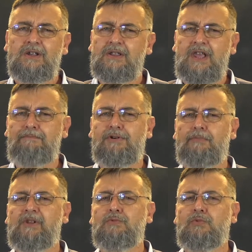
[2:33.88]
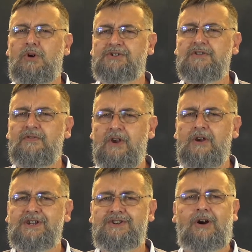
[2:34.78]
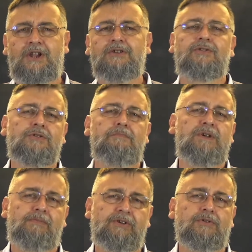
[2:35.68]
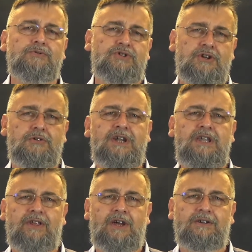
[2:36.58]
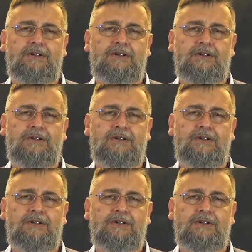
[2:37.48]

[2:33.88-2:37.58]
that probably wasn't very shocking to a biblical Jew either.